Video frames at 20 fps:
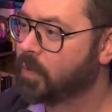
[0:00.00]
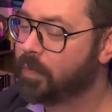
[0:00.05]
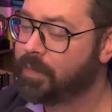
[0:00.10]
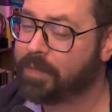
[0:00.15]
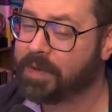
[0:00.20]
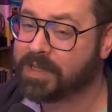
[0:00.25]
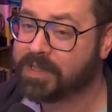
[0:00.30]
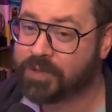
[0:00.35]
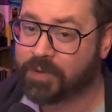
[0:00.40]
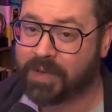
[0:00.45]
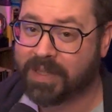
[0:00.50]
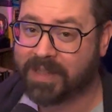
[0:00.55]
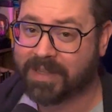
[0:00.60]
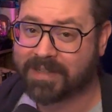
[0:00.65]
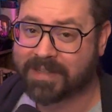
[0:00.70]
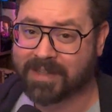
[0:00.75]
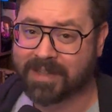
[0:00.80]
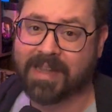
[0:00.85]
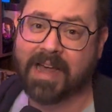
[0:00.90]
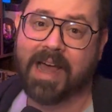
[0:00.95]
We've been doing
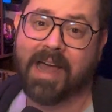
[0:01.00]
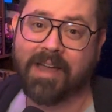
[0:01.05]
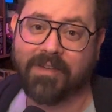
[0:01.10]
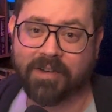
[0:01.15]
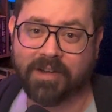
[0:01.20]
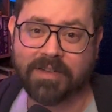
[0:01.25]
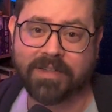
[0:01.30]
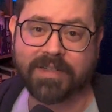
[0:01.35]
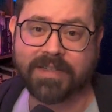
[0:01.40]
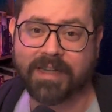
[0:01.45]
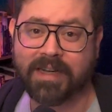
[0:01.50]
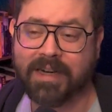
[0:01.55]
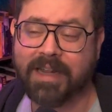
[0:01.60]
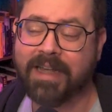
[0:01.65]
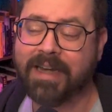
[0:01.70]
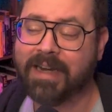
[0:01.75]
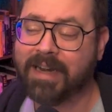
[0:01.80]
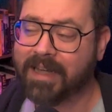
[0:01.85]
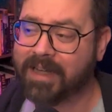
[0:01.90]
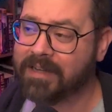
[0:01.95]
this live on
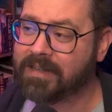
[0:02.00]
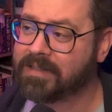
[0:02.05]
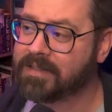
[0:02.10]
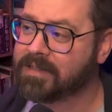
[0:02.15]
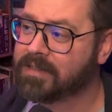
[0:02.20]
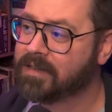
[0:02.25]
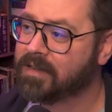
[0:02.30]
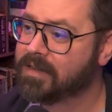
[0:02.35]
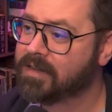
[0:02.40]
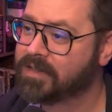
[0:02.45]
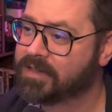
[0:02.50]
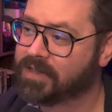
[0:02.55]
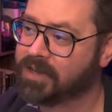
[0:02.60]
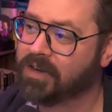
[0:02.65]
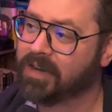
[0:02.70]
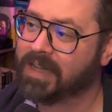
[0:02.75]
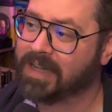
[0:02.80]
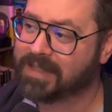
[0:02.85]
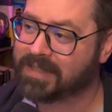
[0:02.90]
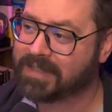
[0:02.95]
Sunday nights,
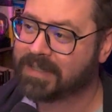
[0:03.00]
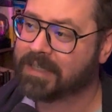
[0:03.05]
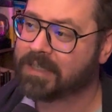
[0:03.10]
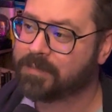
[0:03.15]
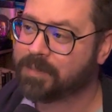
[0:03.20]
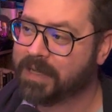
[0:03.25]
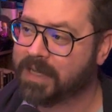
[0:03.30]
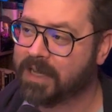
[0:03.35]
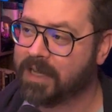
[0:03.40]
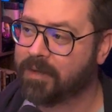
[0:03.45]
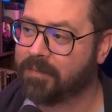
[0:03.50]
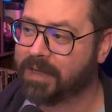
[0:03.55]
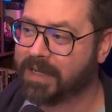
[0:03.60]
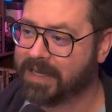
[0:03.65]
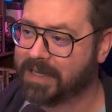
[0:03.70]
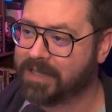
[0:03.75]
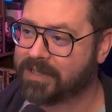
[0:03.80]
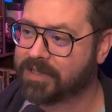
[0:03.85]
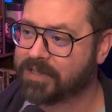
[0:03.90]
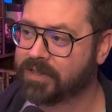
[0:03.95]
starting at 6 p.m.
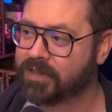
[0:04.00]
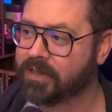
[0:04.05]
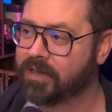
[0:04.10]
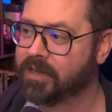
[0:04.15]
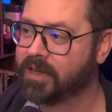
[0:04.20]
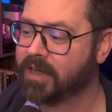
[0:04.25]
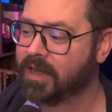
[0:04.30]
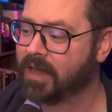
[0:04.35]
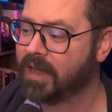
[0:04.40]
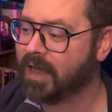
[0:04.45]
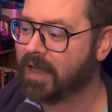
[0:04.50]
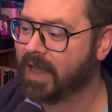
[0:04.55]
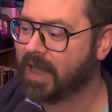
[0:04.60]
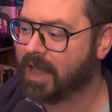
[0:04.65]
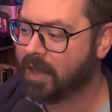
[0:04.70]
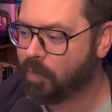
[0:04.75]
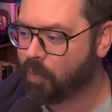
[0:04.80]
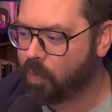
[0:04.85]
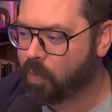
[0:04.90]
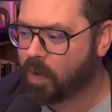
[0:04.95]
Eastern.
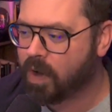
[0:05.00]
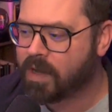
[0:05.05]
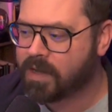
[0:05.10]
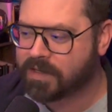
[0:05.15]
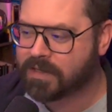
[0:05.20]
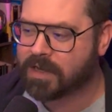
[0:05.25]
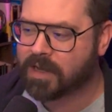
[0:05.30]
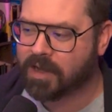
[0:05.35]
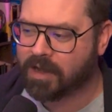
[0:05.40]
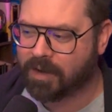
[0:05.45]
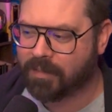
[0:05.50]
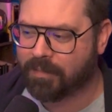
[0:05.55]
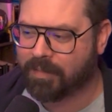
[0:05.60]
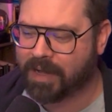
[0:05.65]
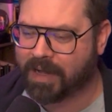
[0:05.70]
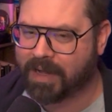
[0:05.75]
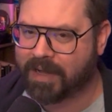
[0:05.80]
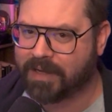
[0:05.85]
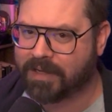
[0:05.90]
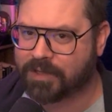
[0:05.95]
It was on
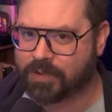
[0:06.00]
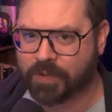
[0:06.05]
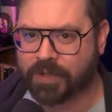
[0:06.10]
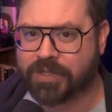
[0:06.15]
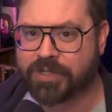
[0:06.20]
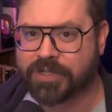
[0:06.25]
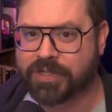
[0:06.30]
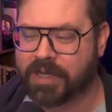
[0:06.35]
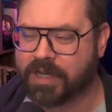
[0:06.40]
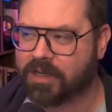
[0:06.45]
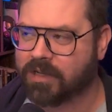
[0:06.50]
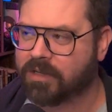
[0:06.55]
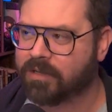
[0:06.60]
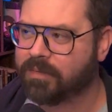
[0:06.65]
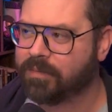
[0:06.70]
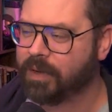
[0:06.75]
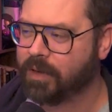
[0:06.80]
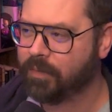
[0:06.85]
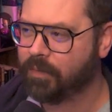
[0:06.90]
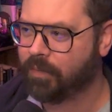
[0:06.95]
my Twitch
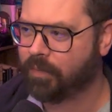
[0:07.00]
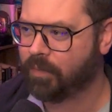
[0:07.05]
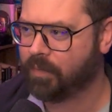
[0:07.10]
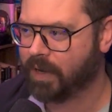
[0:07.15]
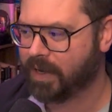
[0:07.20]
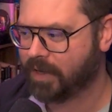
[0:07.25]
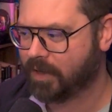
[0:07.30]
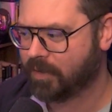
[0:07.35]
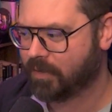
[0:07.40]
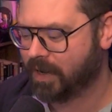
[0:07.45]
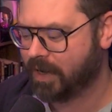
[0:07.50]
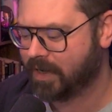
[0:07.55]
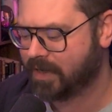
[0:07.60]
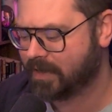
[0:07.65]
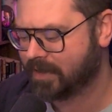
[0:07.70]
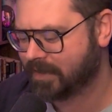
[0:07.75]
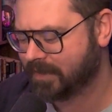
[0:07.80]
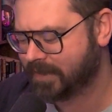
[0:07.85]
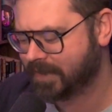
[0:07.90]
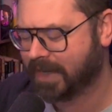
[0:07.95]
channel, but I
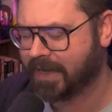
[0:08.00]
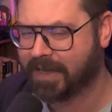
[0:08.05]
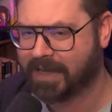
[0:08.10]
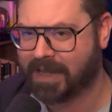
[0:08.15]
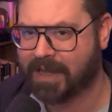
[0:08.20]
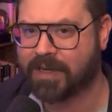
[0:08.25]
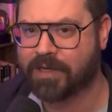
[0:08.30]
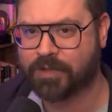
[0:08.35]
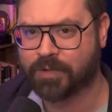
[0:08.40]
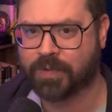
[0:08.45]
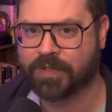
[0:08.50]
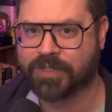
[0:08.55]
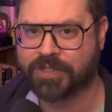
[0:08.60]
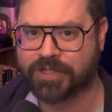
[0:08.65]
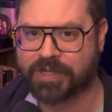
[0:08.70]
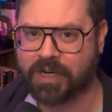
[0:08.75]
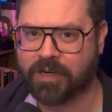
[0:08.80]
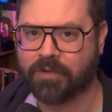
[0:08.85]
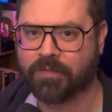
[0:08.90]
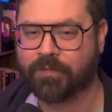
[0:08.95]
created a dedicated
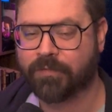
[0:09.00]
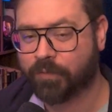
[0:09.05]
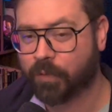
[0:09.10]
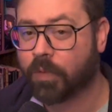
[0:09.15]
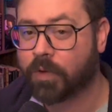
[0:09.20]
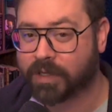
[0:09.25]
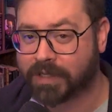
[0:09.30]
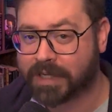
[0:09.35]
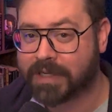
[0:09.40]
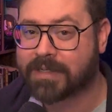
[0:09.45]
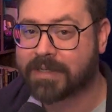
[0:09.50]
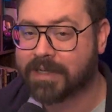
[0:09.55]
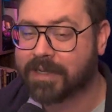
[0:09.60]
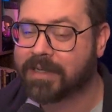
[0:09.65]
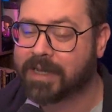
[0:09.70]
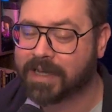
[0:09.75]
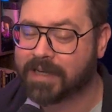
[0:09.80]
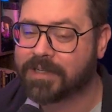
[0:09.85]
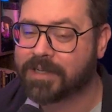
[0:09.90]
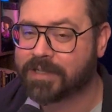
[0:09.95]
Twitch channel for Destiny
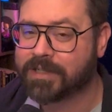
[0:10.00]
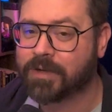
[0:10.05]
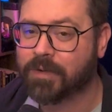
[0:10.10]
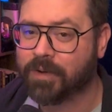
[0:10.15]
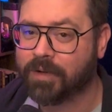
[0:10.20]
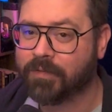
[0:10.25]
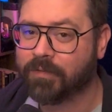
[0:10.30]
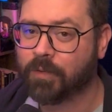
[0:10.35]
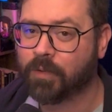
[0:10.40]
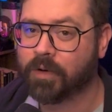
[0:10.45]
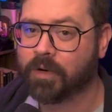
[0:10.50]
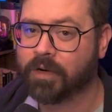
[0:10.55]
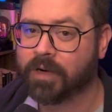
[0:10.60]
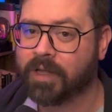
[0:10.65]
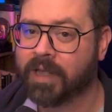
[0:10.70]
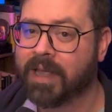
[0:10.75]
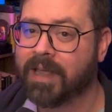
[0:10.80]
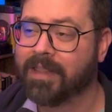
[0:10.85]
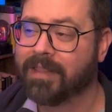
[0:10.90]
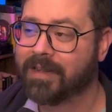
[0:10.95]
Digest going forward.
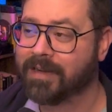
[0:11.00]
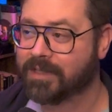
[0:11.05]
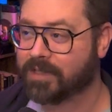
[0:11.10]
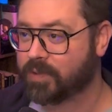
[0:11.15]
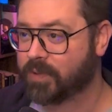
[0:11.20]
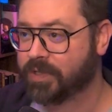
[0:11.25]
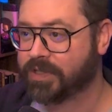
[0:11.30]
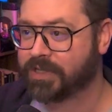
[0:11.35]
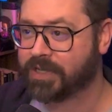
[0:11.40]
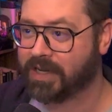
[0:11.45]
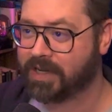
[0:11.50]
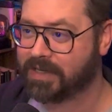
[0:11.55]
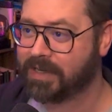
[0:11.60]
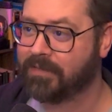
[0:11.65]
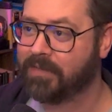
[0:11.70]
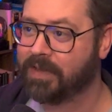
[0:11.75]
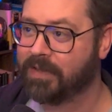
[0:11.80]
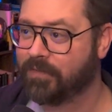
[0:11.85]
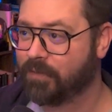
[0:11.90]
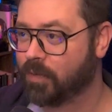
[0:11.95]
That is
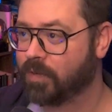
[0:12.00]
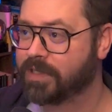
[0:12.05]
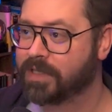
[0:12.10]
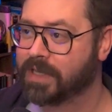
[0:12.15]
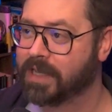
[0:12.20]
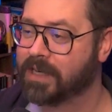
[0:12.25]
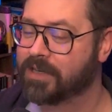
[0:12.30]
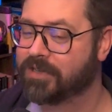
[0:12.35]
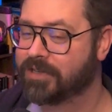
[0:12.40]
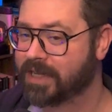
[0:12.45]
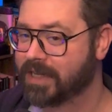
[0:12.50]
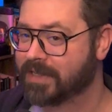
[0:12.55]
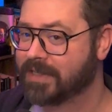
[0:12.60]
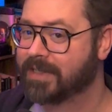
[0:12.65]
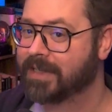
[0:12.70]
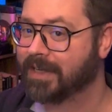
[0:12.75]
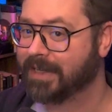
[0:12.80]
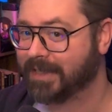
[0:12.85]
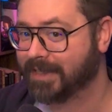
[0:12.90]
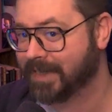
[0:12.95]

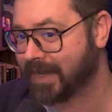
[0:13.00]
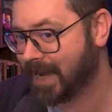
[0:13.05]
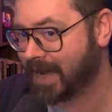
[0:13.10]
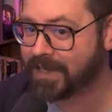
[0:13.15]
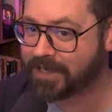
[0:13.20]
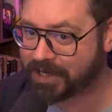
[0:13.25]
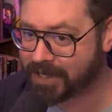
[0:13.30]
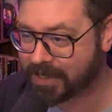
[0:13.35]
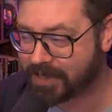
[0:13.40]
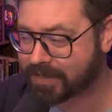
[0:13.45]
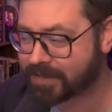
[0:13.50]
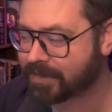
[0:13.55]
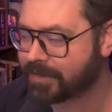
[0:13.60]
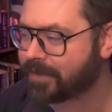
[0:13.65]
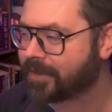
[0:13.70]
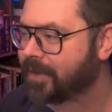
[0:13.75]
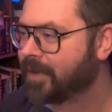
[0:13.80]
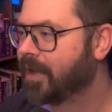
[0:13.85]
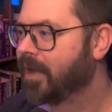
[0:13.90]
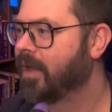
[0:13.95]
twitch.tv/Destiny Digest.